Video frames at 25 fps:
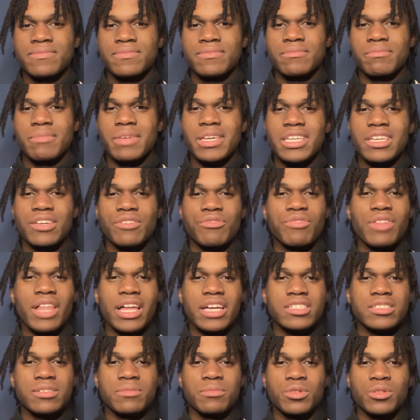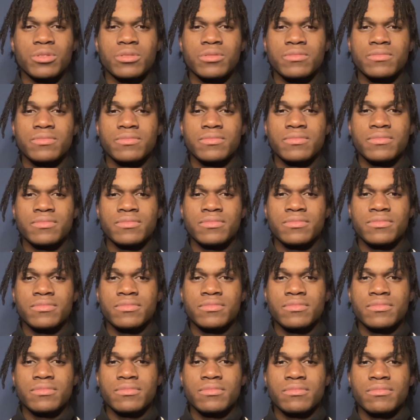Make it flexible.
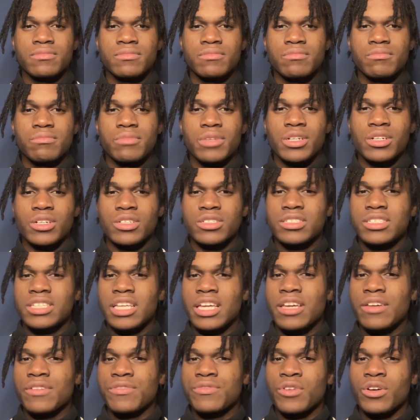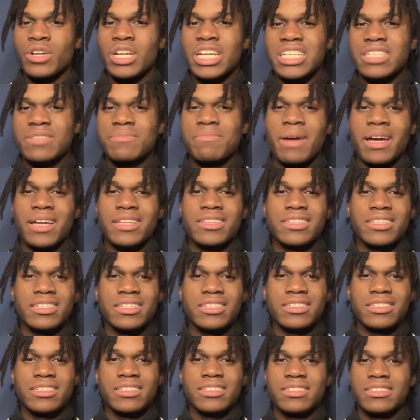Because say if
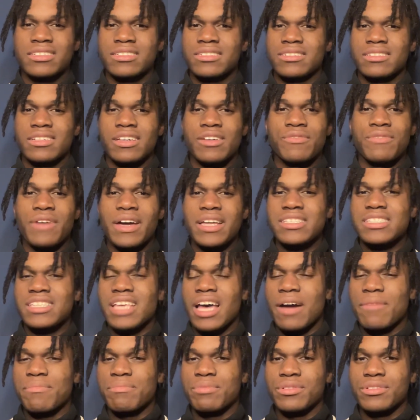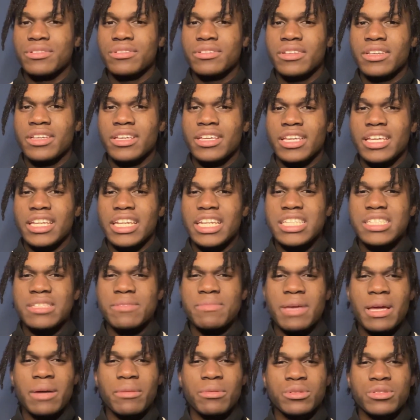unexpected events happen, you need to
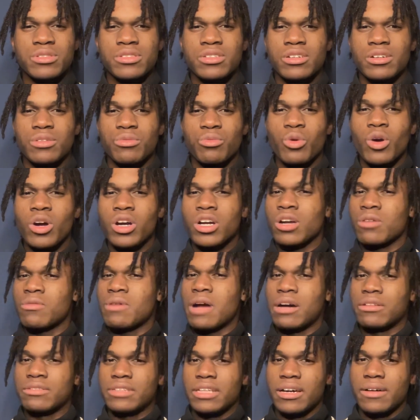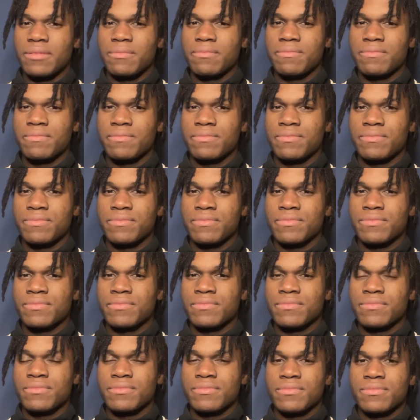be able to work around that.
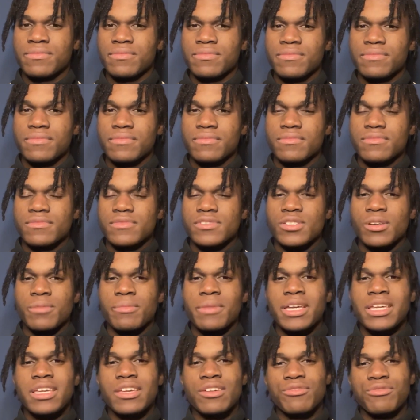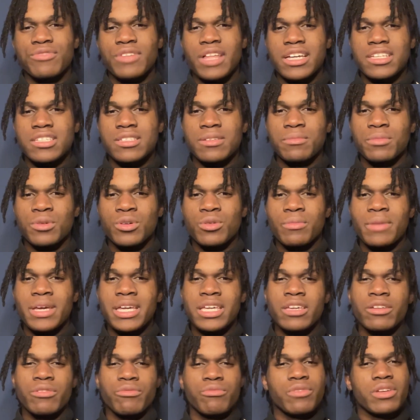So make it flexible,
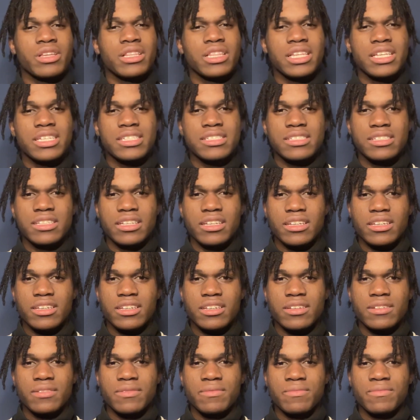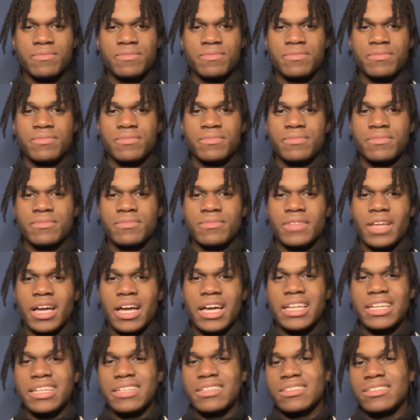make it realistic,
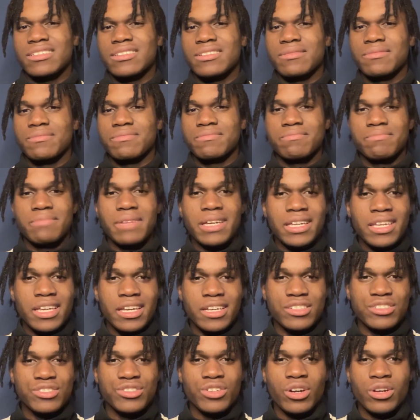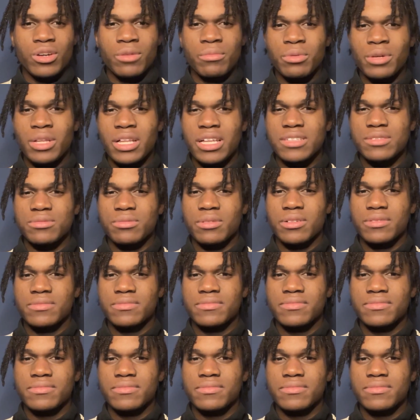and make it enjoyable as well.